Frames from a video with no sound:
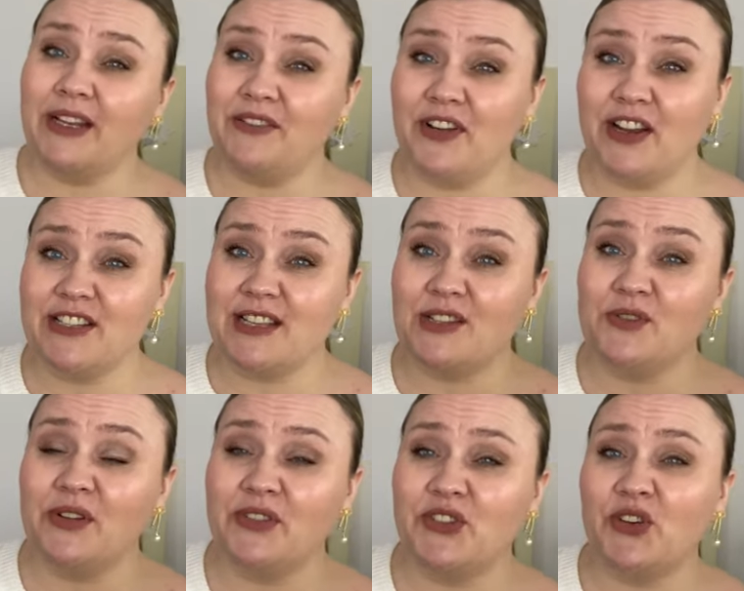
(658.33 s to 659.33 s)
in fairness, I do
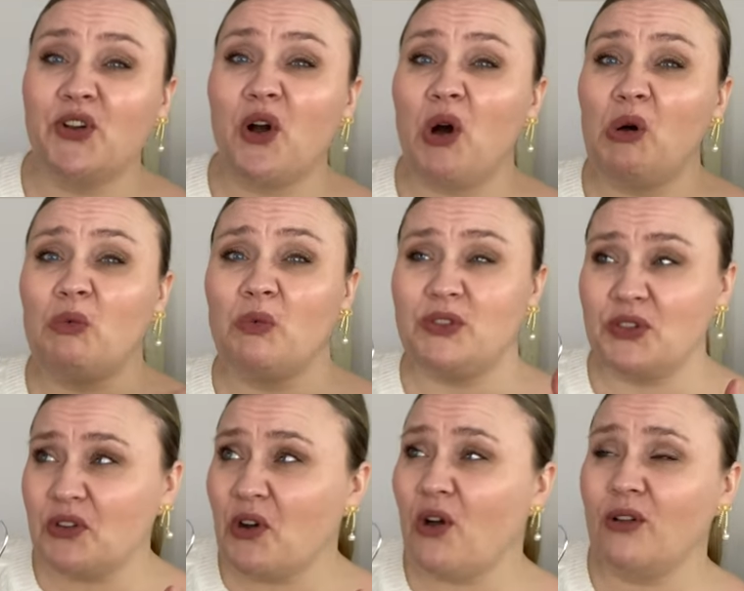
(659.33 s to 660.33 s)
live in
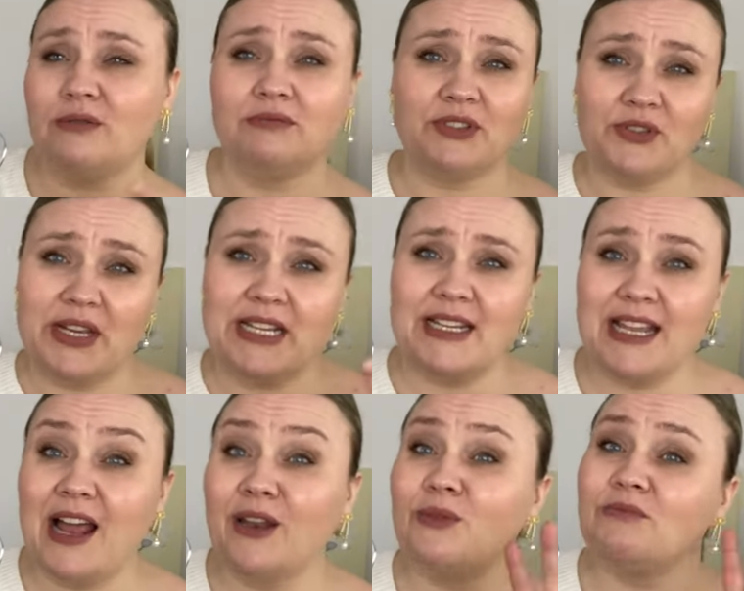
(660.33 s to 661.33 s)
Donegal, green,
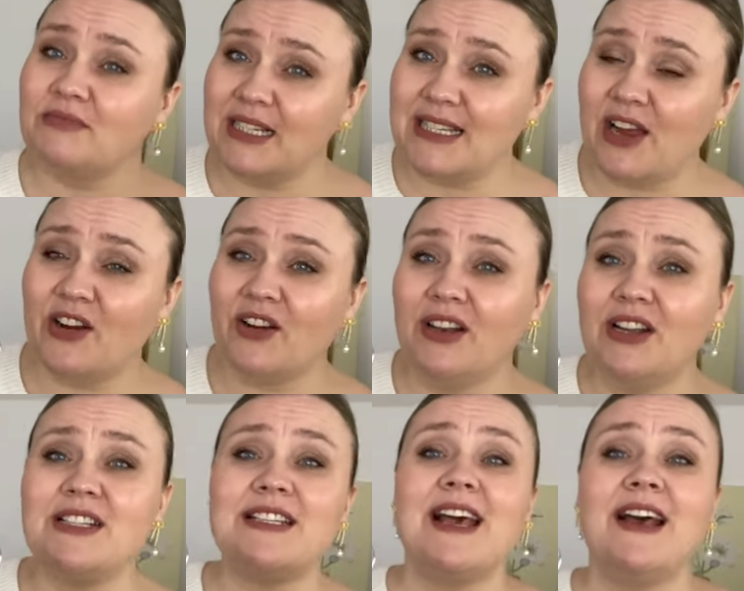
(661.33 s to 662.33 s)
yellow, it's our
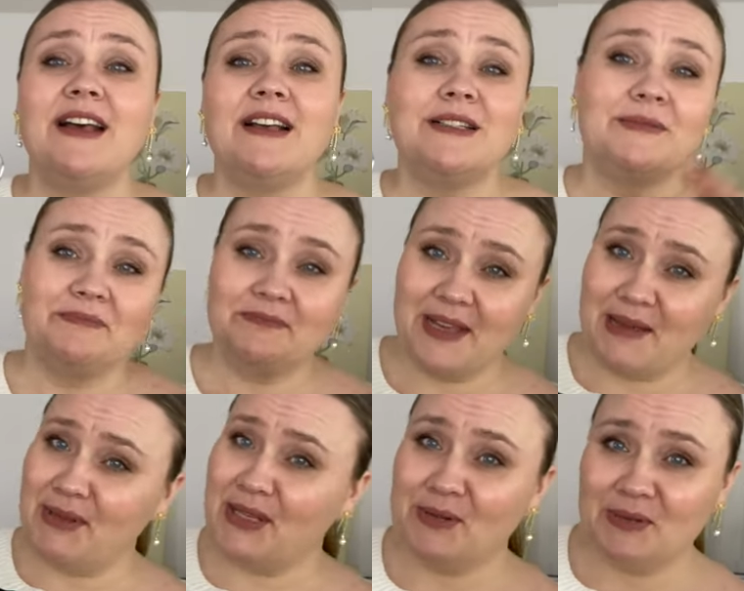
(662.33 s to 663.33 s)
colors.
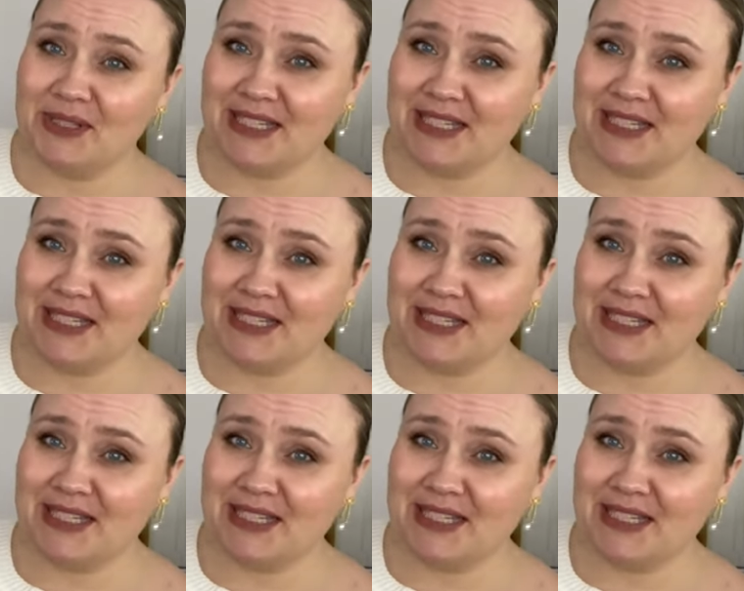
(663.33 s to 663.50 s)
Maybe, we'll